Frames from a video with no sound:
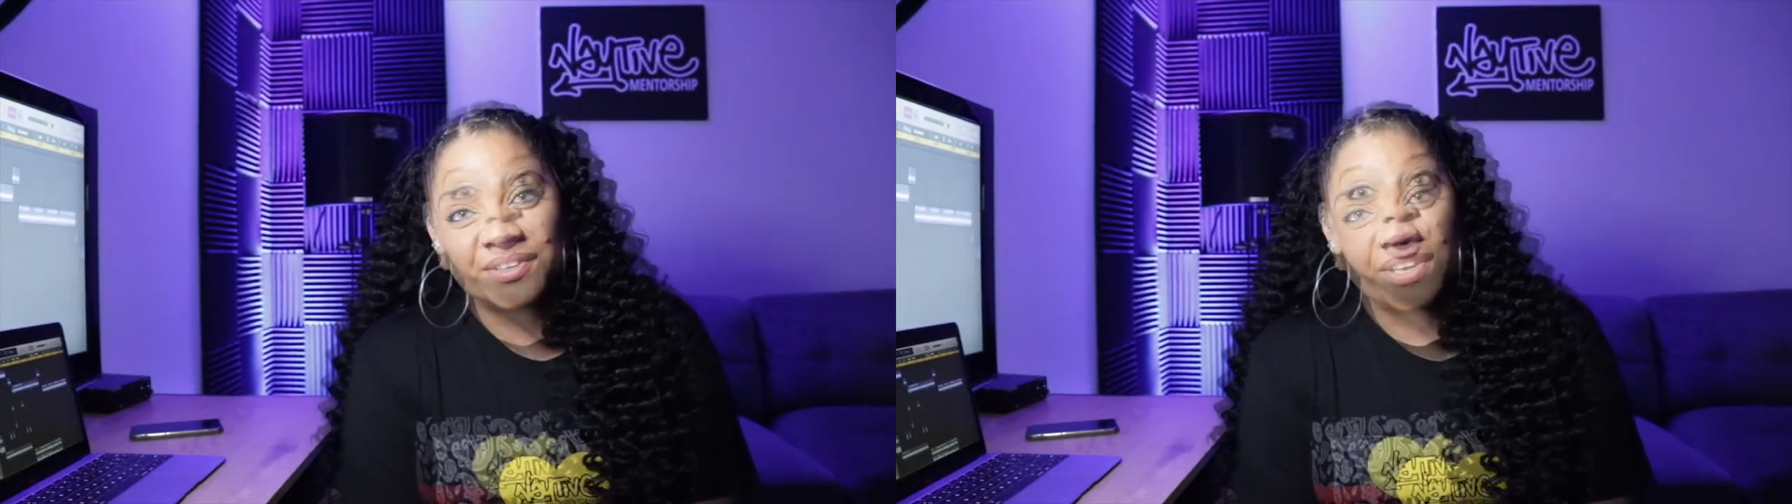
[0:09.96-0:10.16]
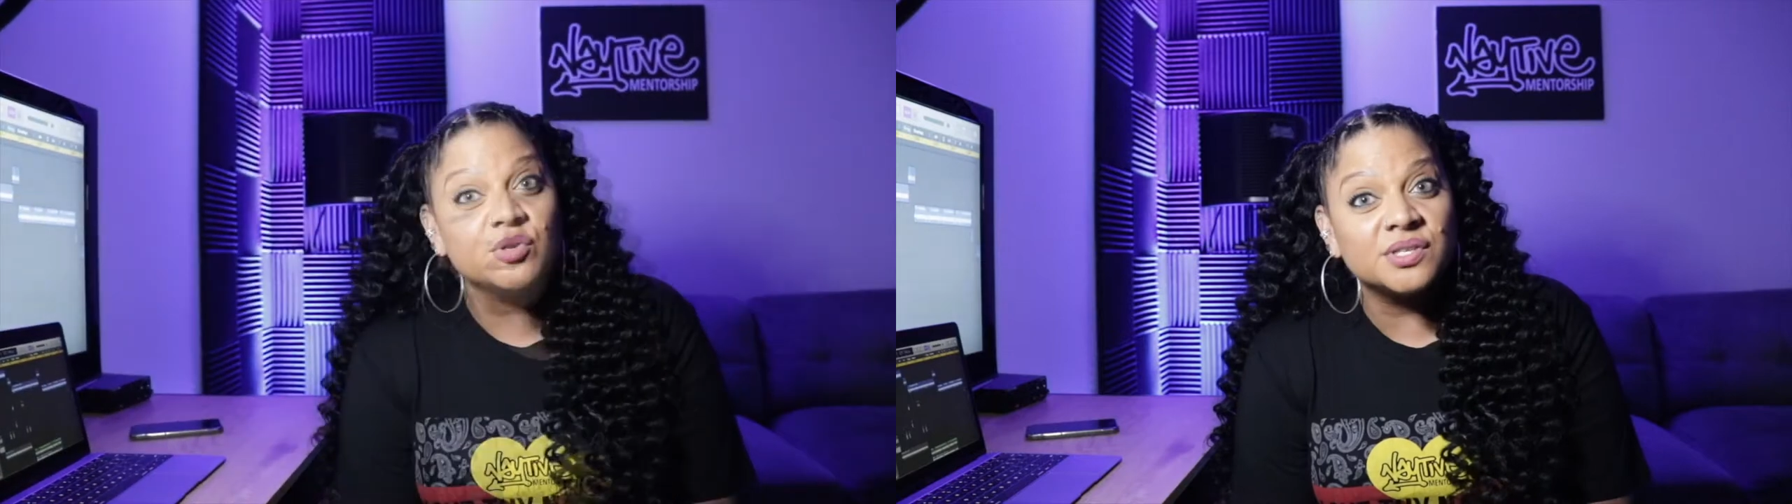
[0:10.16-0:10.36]

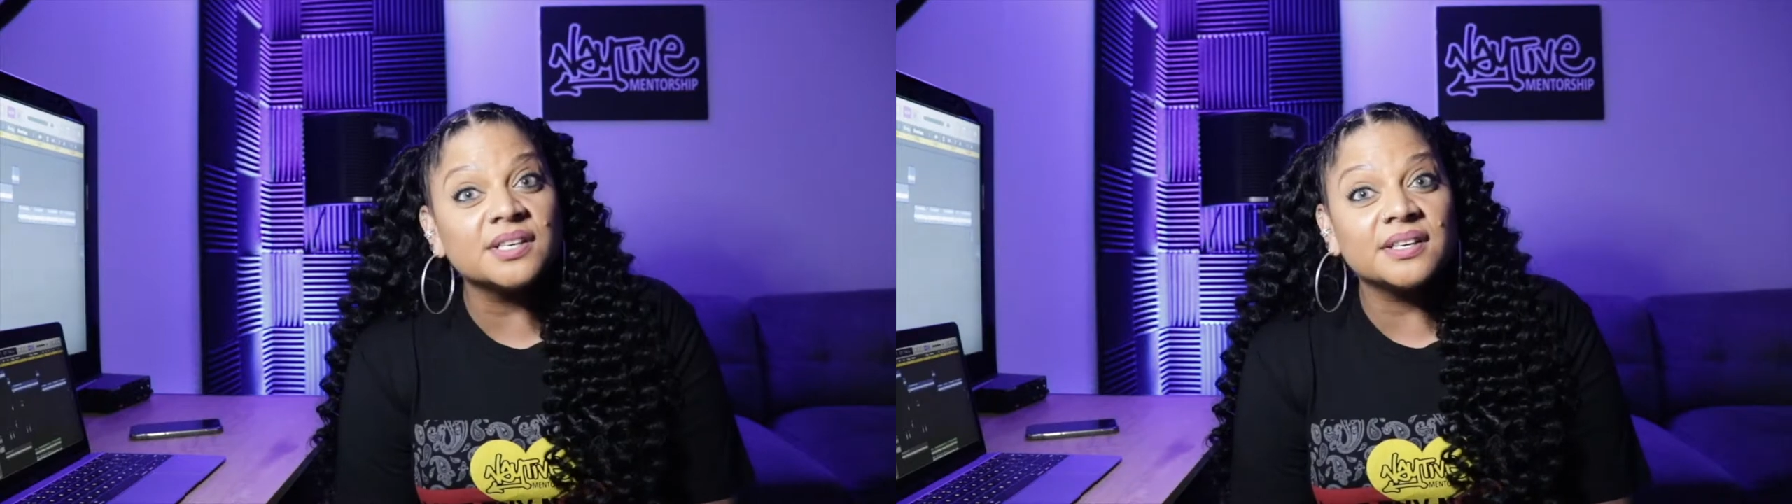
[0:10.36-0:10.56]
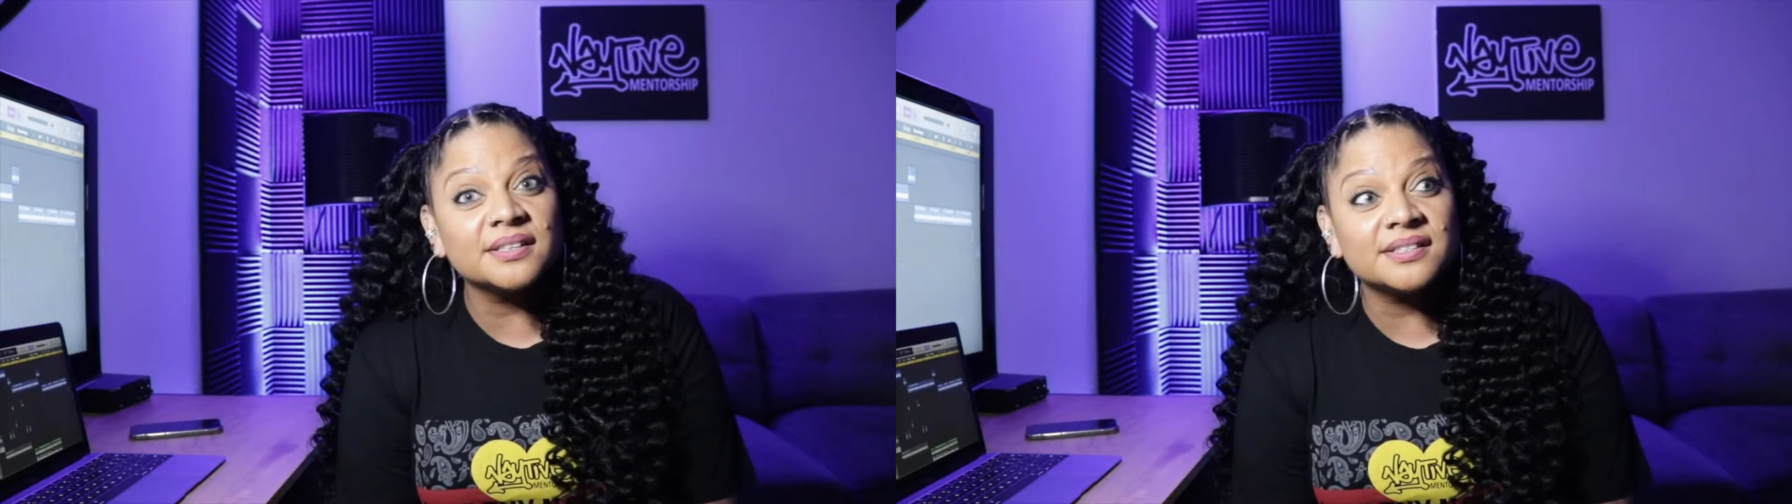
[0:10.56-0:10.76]
Music
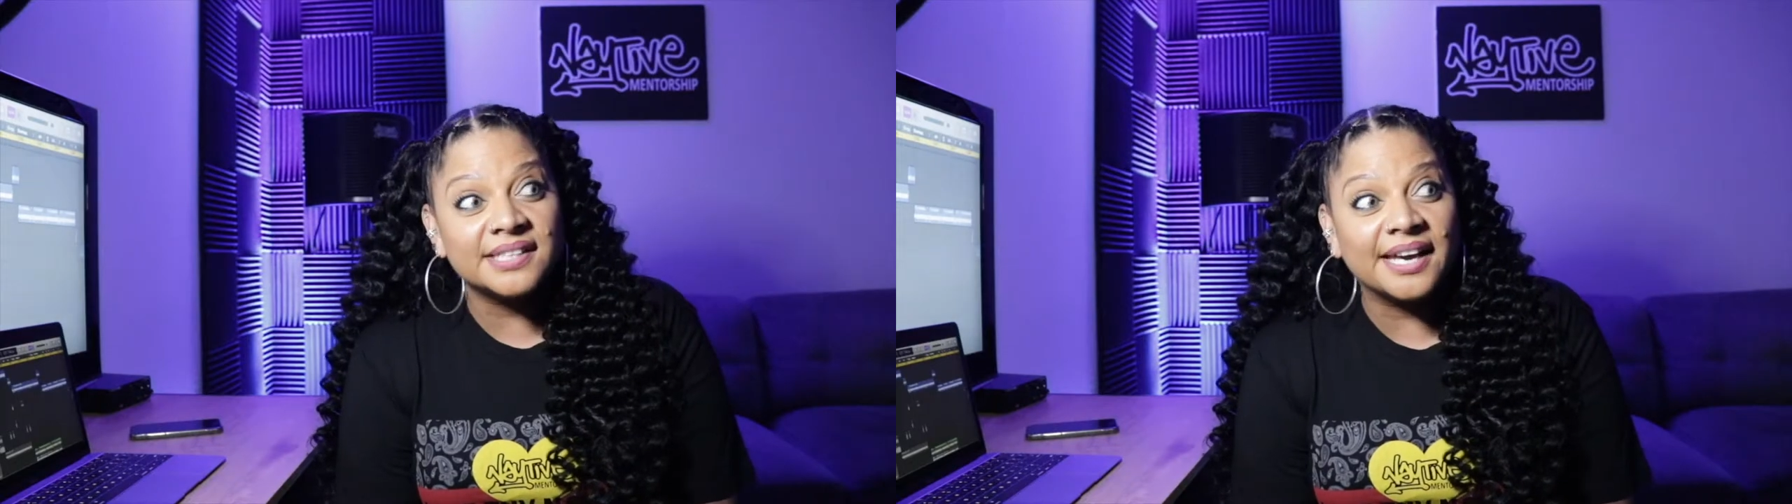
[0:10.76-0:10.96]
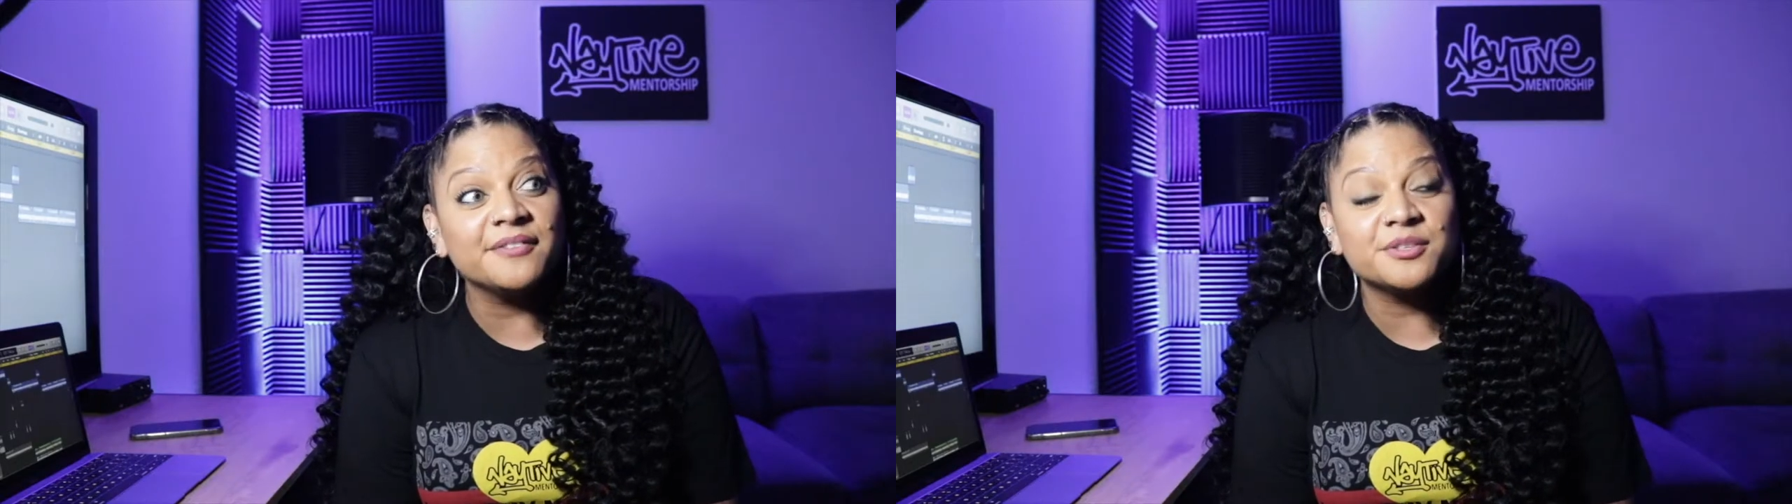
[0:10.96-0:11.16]

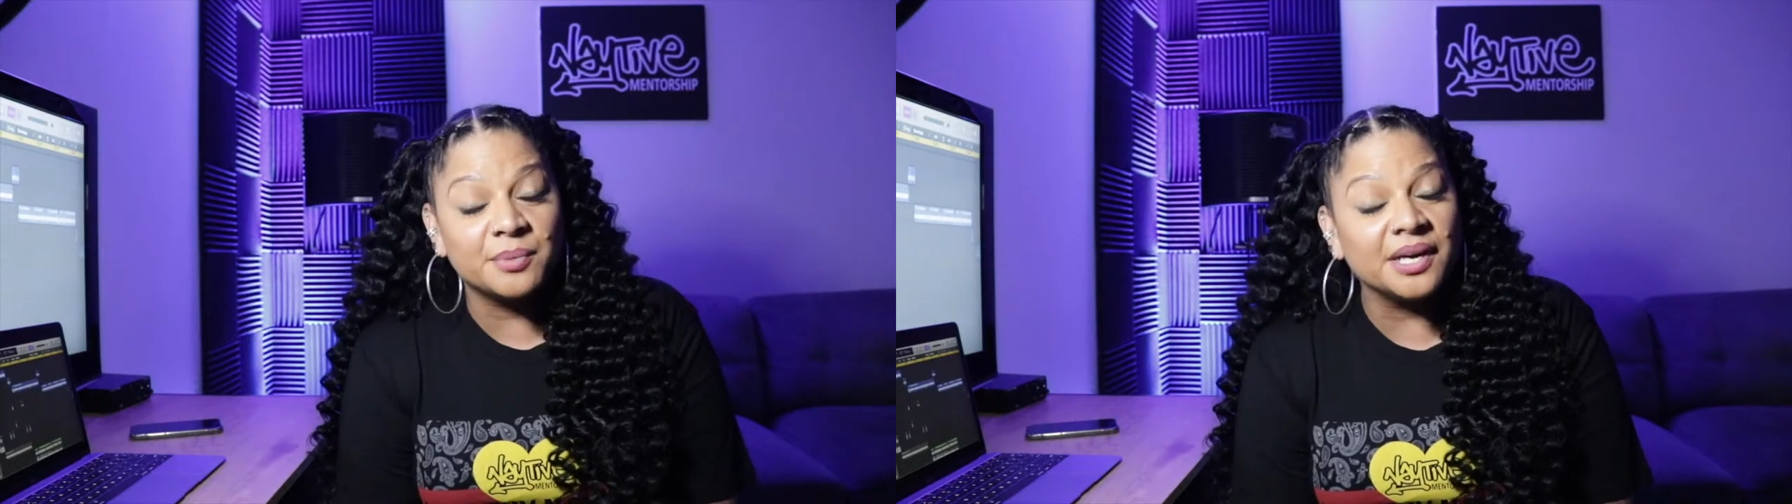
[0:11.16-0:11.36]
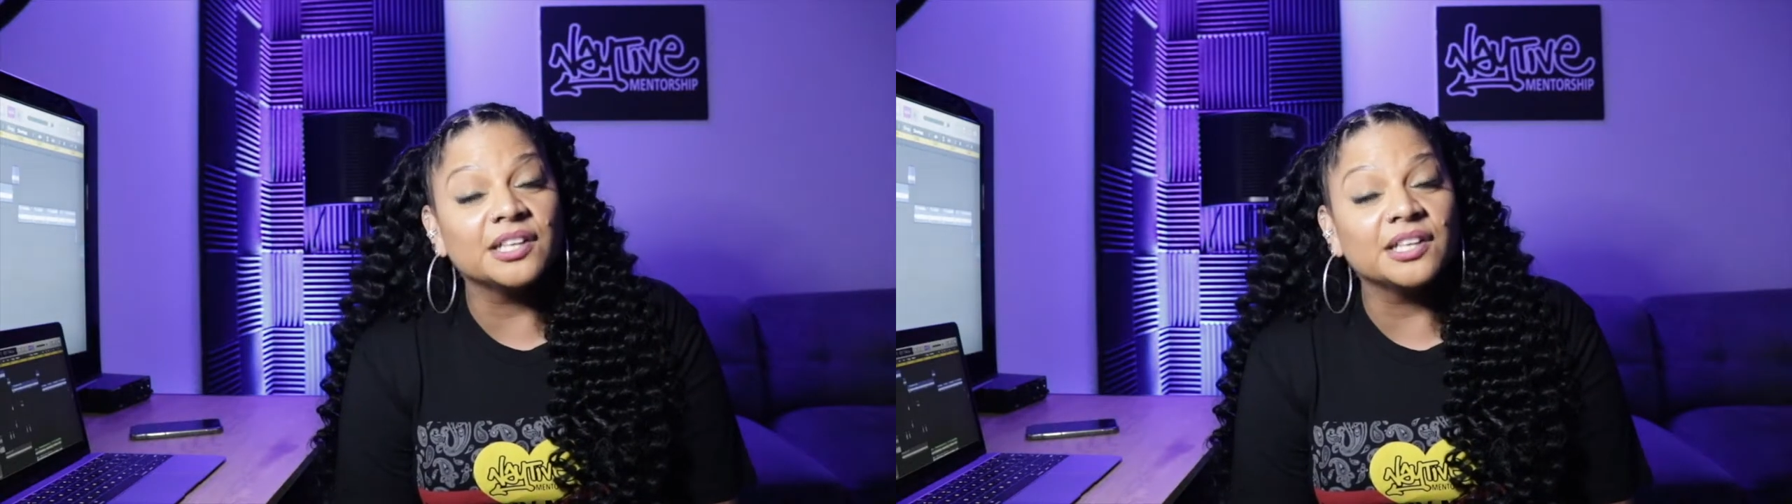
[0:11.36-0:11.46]
saves my